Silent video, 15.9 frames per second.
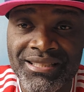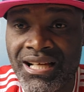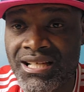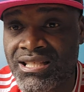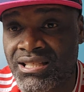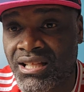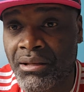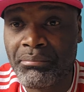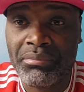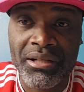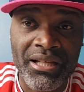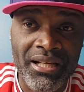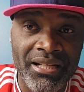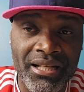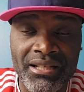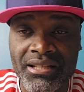that's the
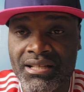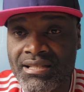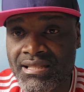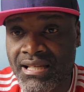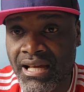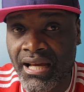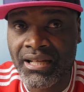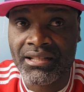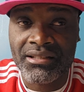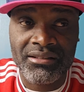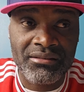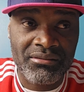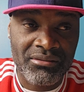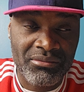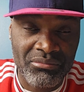player that they signed.